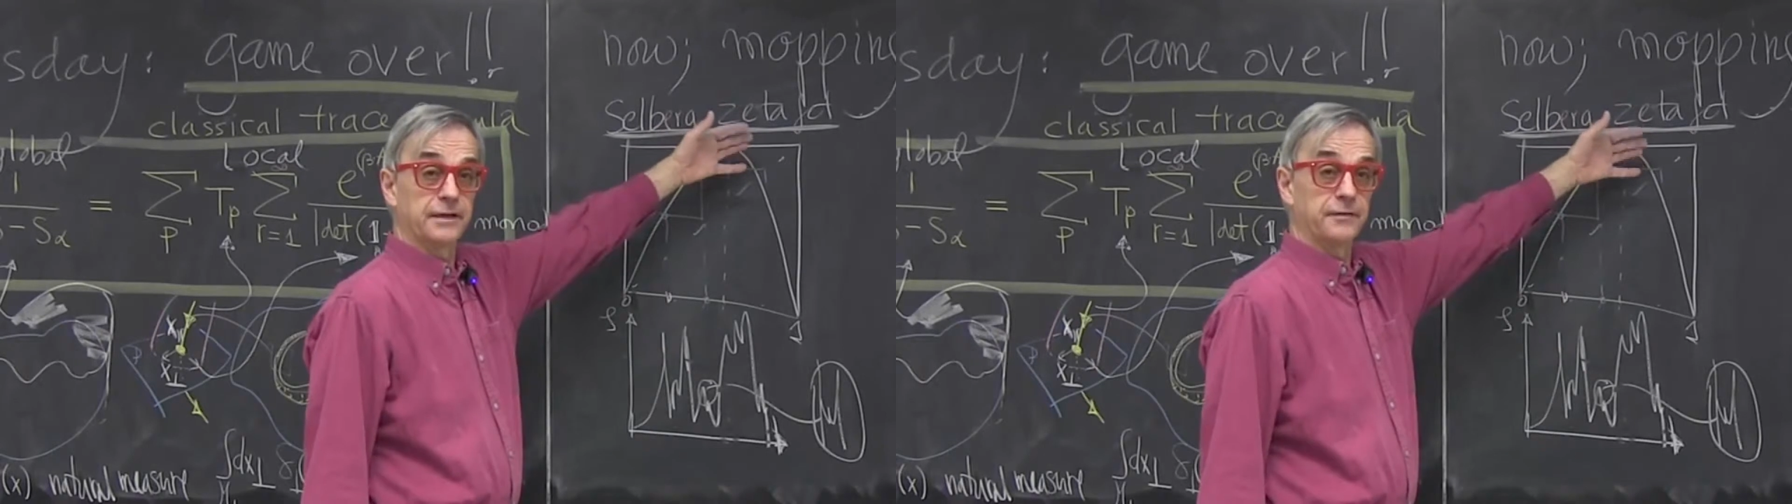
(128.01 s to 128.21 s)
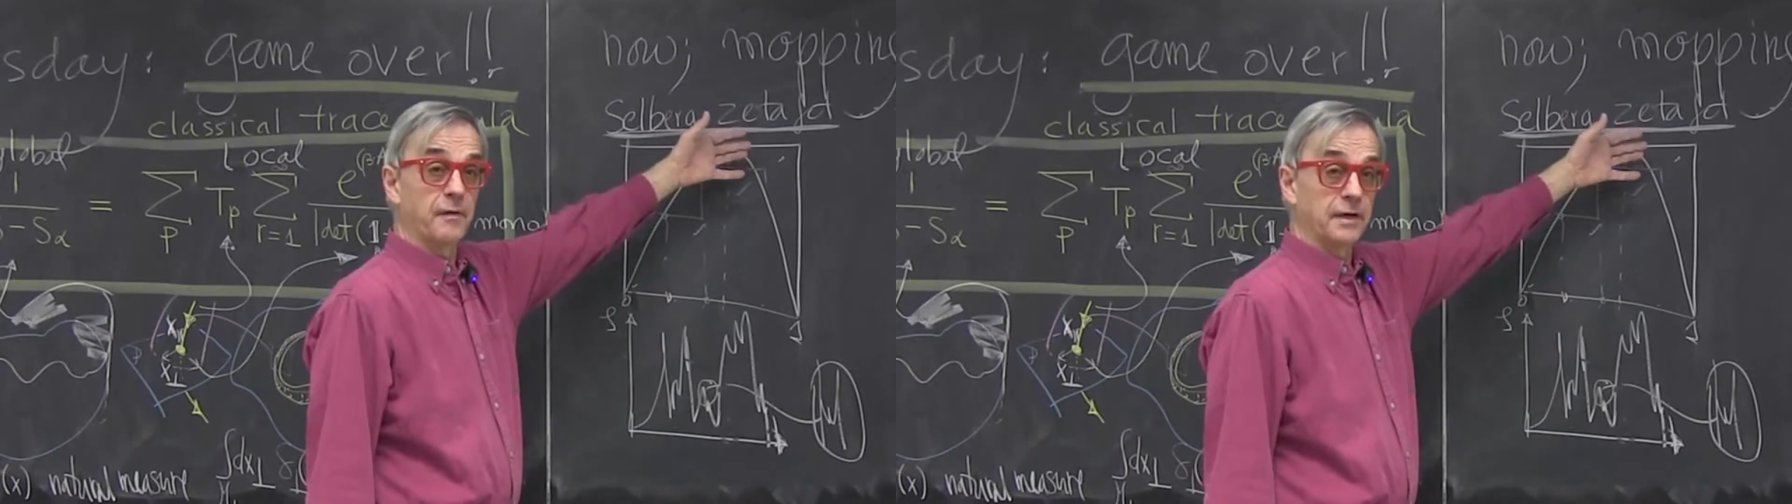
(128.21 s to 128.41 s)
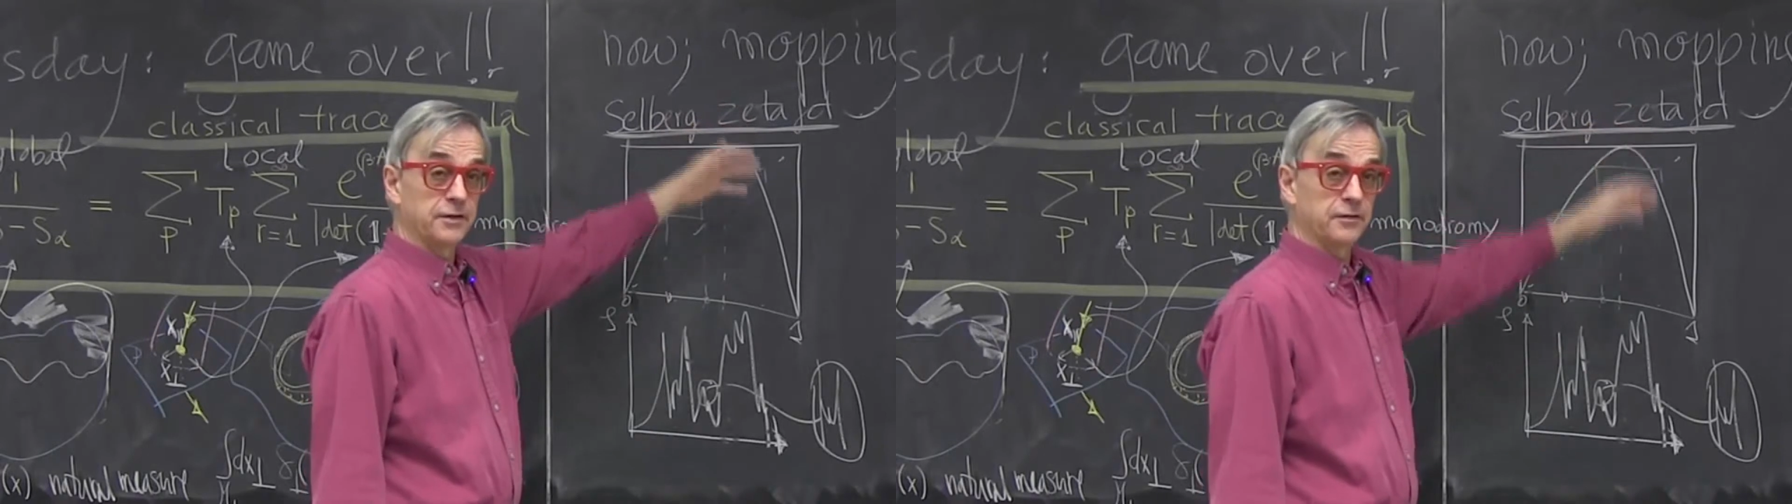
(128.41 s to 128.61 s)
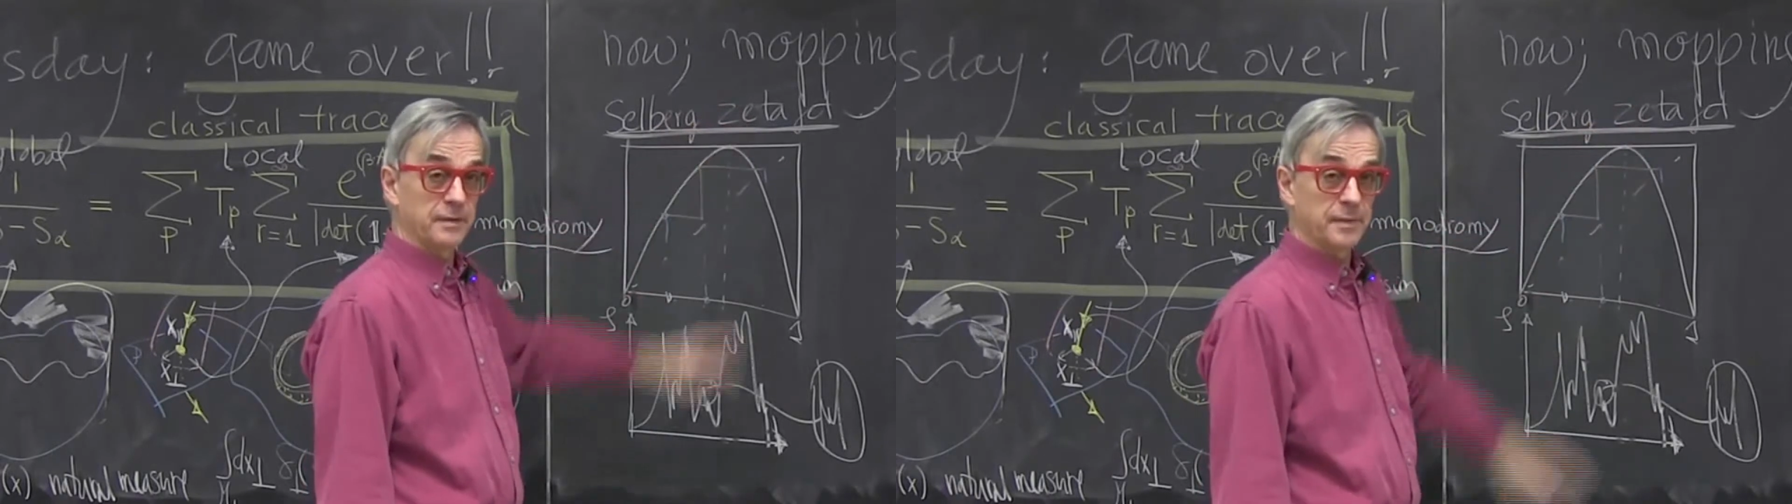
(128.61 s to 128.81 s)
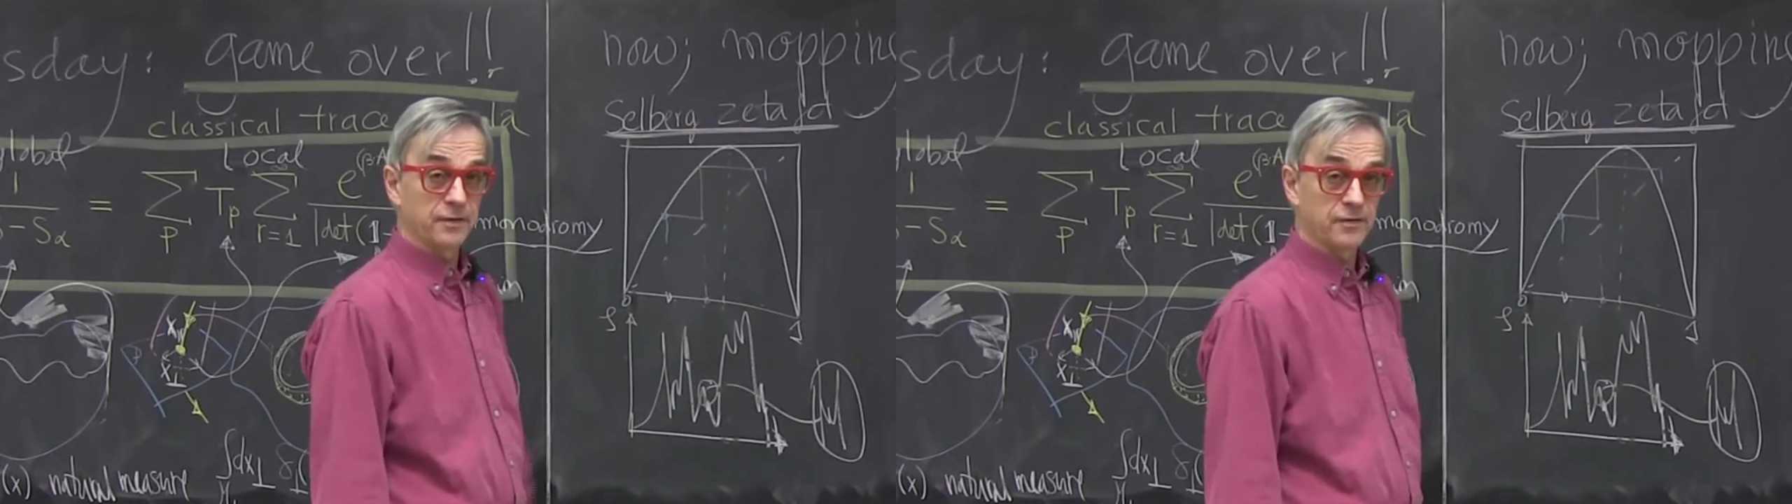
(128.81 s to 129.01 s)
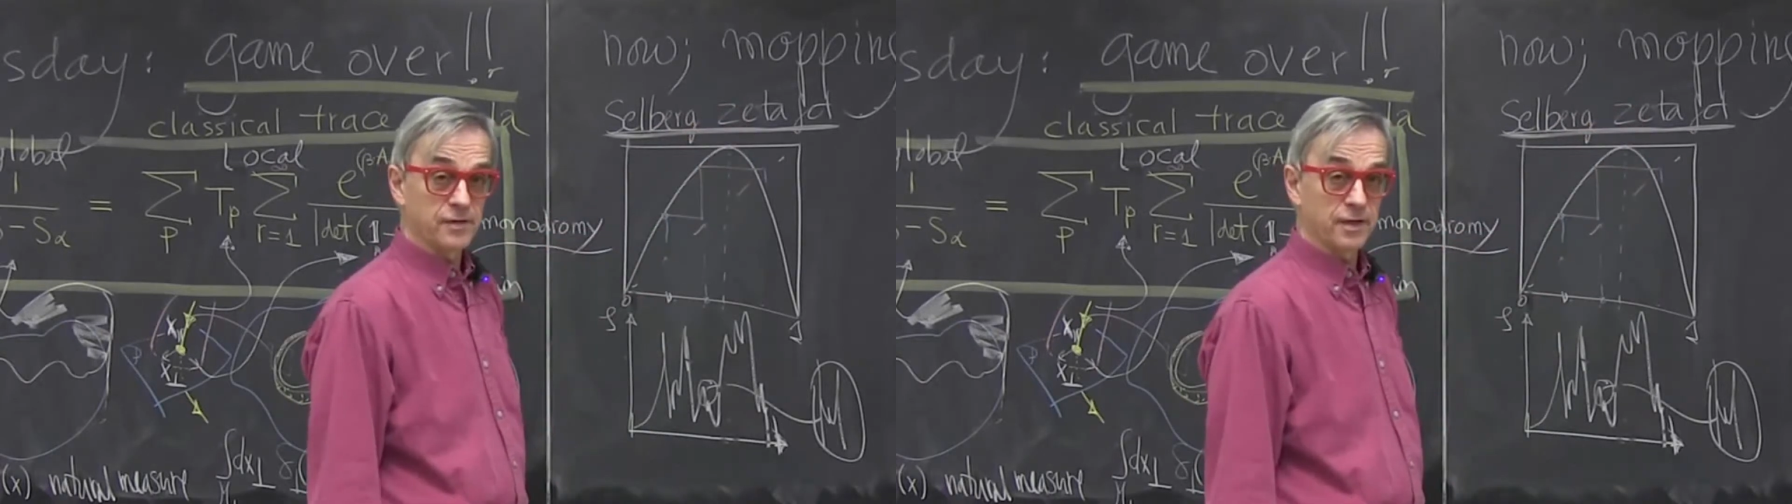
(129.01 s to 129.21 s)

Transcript: equivalent of Riemann